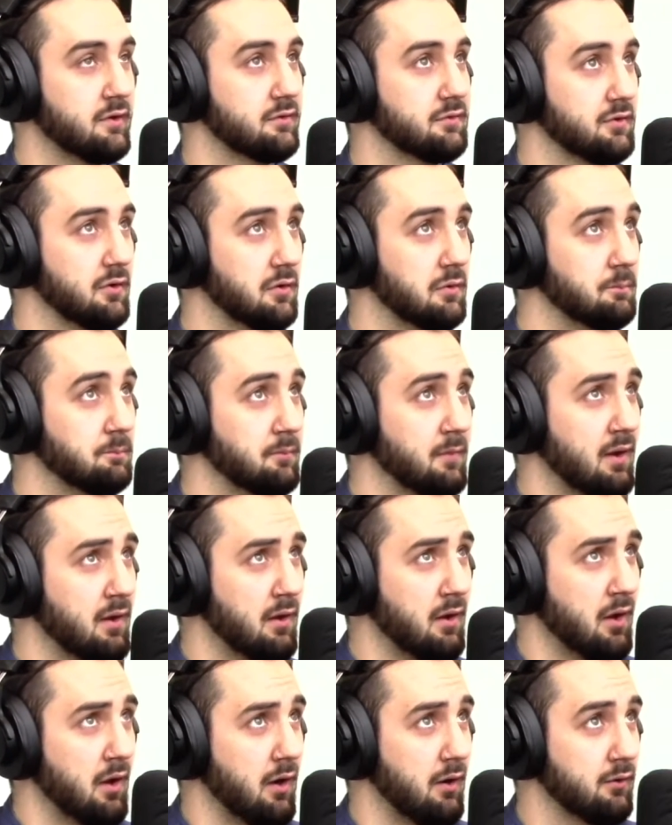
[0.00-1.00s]
So,
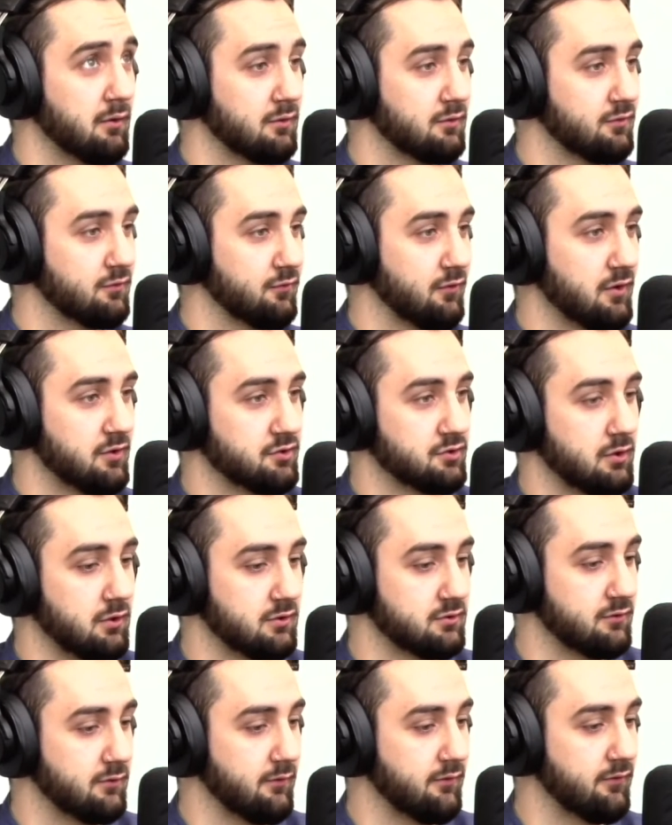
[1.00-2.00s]
I was fresh
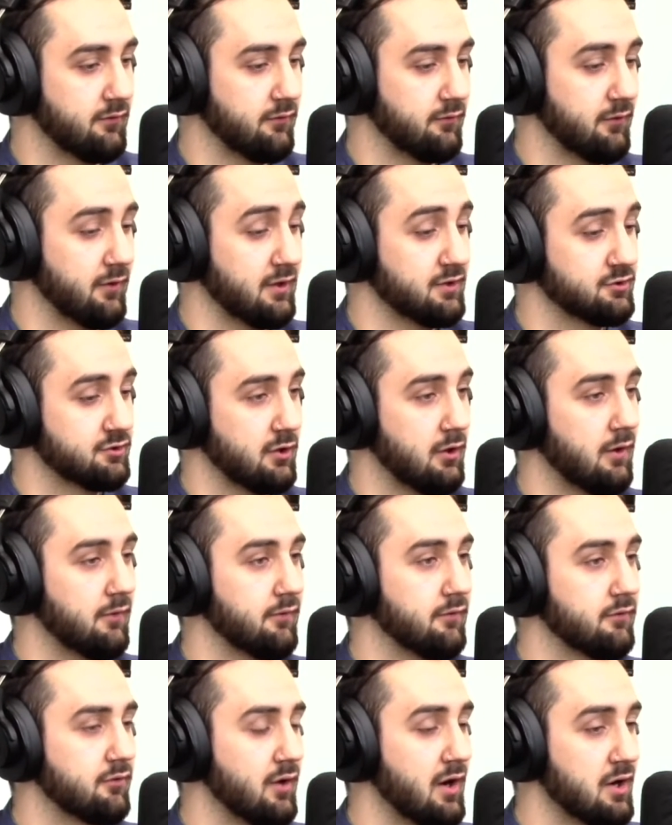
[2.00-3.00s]
off
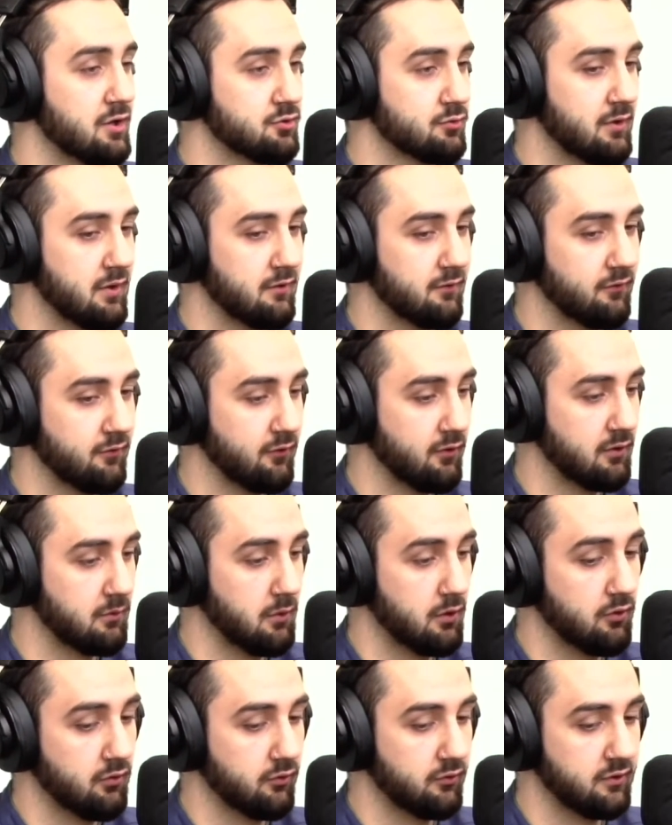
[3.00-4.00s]
of graduating from
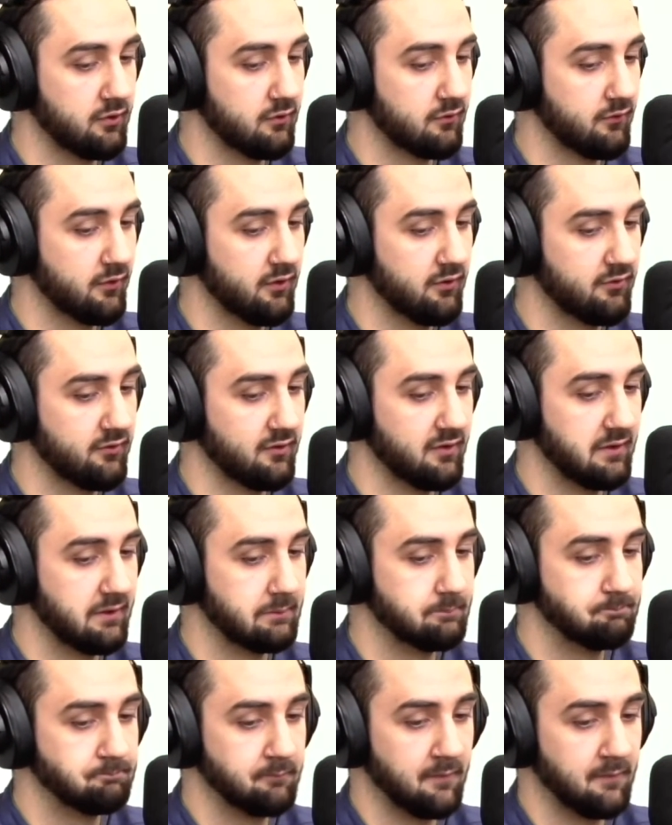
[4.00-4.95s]
Oakland University, and